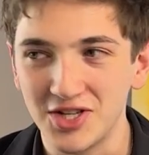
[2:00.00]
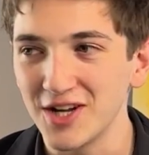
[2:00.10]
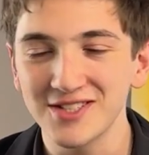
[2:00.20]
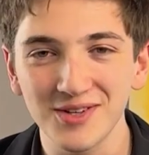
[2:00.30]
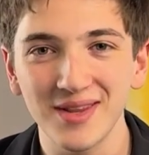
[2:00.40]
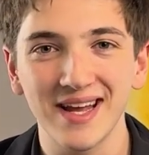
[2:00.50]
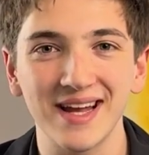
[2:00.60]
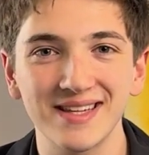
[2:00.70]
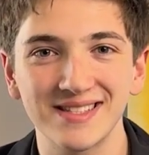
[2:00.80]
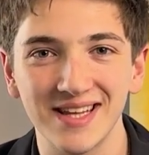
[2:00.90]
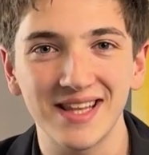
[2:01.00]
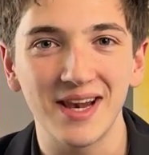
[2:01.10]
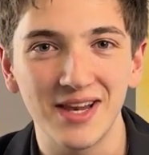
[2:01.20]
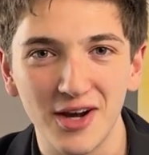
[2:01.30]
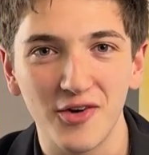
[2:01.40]
just so they can send that
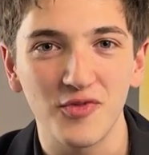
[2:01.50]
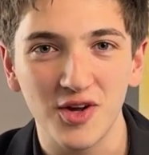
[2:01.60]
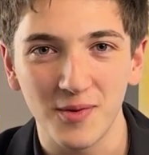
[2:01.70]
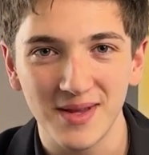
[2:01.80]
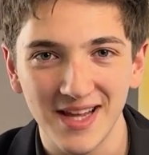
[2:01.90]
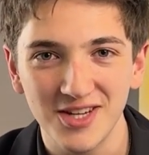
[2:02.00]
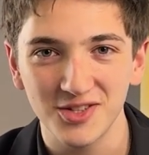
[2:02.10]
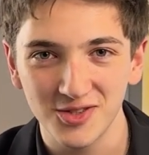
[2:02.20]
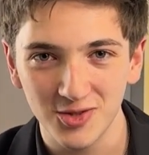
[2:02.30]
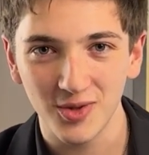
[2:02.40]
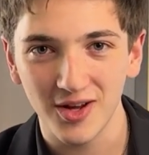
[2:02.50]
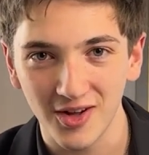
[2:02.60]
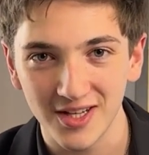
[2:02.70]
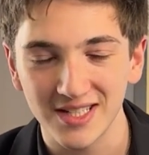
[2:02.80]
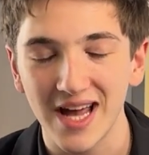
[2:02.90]
letter of recommendation to the
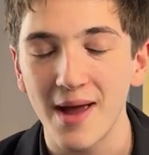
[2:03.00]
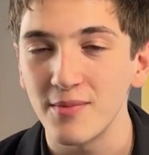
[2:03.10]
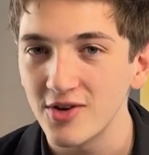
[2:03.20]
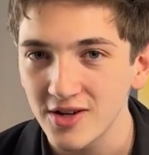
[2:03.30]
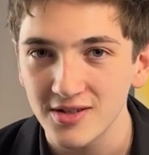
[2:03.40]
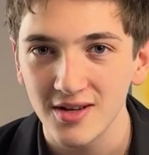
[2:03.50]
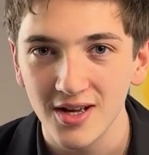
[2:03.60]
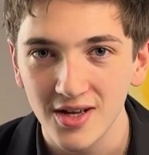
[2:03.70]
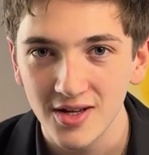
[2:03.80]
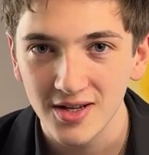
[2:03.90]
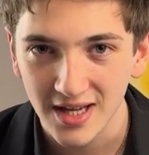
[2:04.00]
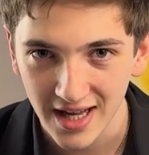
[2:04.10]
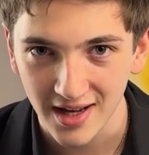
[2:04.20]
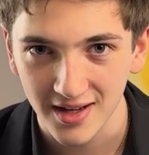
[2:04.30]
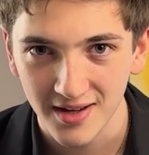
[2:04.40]
colleges. I'm not
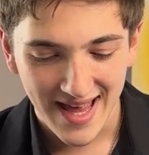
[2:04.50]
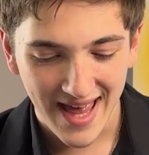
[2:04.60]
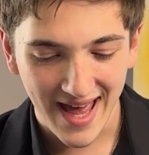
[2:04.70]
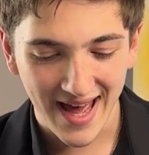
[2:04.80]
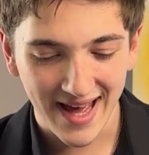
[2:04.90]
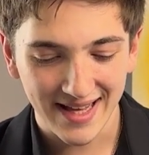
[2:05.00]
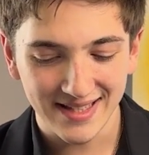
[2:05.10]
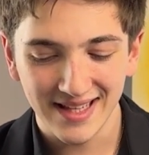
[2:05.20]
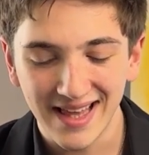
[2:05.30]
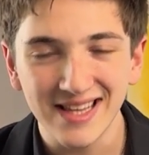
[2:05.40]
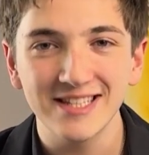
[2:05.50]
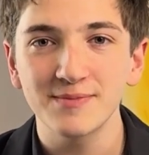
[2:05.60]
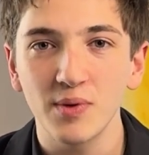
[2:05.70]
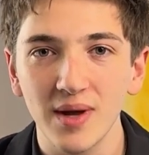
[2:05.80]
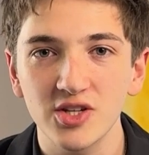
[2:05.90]
kidding. And that
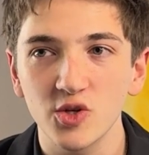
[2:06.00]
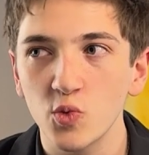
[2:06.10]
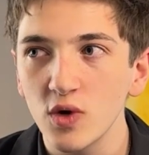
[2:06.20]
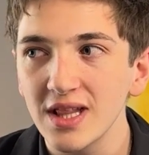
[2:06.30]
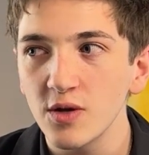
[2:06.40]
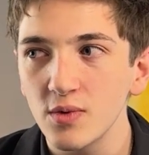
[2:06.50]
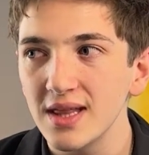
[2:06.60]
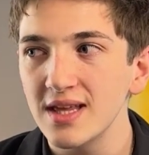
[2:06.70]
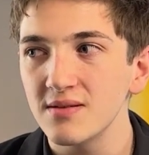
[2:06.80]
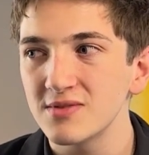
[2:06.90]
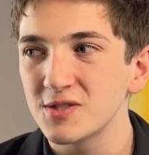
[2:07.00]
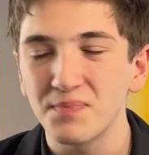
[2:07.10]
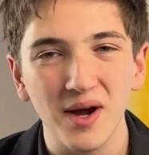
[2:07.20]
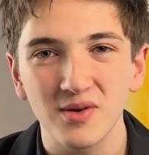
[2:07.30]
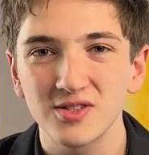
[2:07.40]
desperation really, really
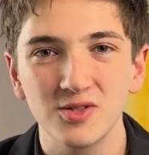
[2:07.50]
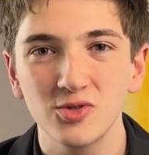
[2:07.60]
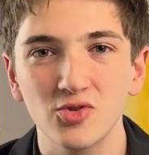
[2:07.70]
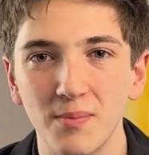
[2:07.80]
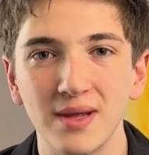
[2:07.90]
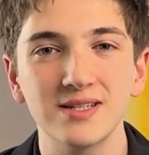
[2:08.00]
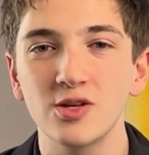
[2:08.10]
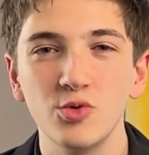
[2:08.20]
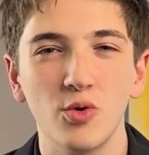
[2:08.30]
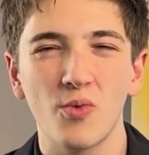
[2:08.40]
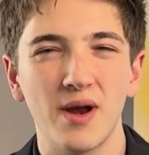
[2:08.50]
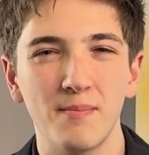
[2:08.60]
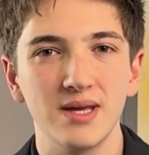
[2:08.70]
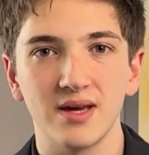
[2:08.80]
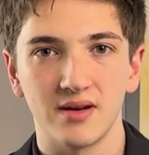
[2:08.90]
spirals you to a place that you don't want to
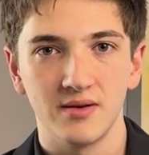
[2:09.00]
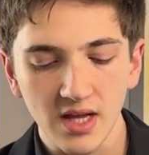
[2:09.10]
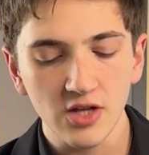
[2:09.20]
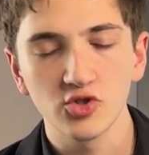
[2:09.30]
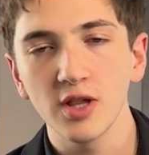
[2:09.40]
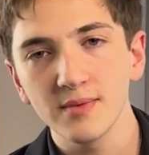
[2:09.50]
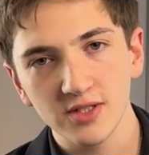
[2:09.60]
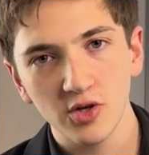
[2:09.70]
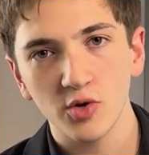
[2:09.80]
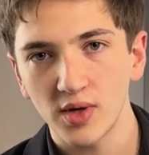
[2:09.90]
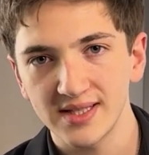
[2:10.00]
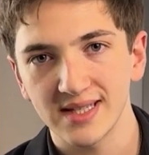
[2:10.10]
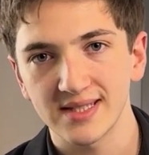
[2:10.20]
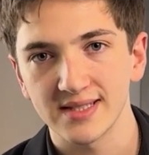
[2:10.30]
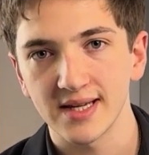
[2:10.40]
be in. So let me tell you a crazy
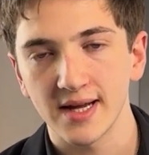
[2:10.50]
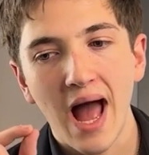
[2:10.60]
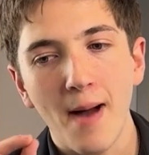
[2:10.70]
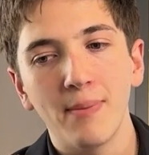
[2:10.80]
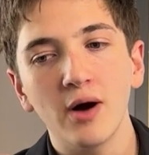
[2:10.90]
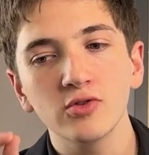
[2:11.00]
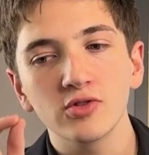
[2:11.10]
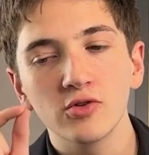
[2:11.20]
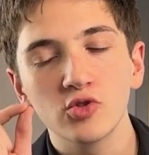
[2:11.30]
statistic. About